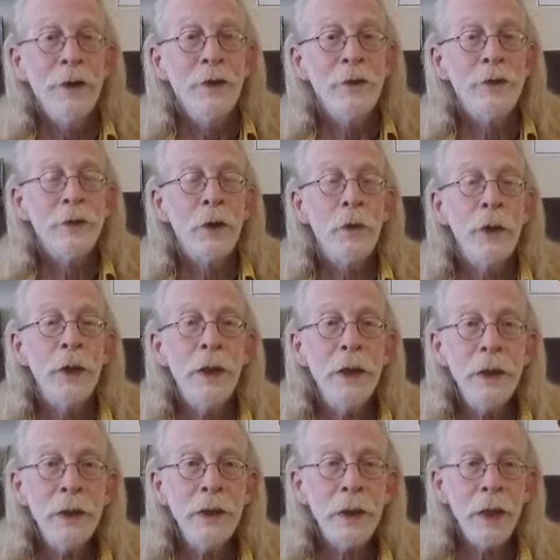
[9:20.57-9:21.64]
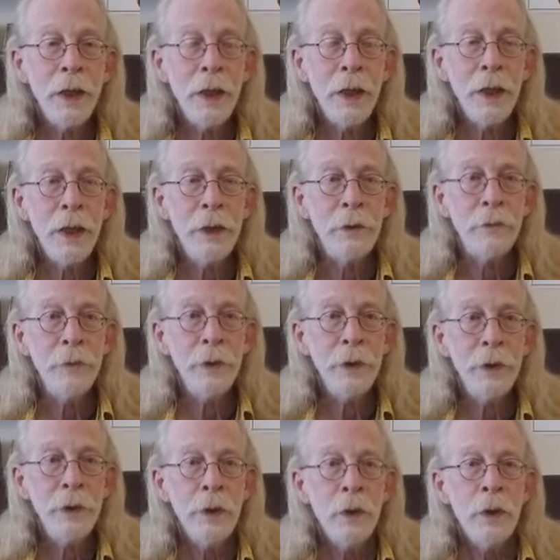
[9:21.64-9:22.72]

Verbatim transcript: So anytime